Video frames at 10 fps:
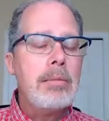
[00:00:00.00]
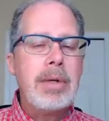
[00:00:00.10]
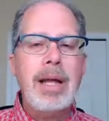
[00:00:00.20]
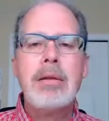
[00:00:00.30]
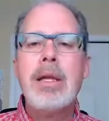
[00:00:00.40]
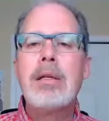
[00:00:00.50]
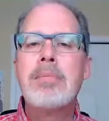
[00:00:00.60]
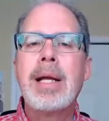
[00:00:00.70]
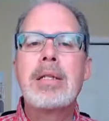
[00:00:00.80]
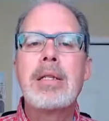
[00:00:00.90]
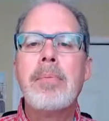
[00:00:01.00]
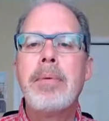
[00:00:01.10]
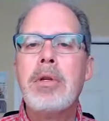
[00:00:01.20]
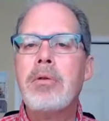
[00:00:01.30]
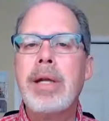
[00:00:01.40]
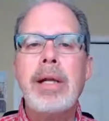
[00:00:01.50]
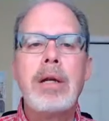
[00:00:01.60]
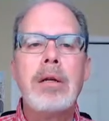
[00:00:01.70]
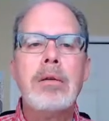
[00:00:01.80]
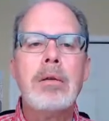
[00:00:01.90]
get things mixed up and your data
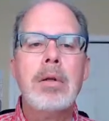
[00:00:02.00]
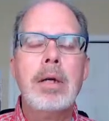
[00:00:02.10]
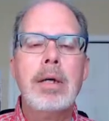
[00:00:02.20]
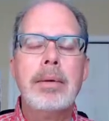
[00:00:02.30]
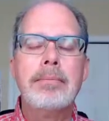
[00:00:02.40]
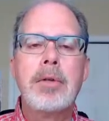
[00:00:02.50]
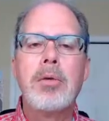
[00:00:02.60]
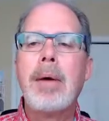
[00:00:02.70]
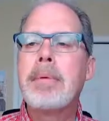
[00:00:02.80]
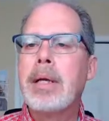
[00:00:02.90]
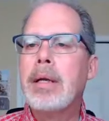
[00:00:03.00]
can corrupt it.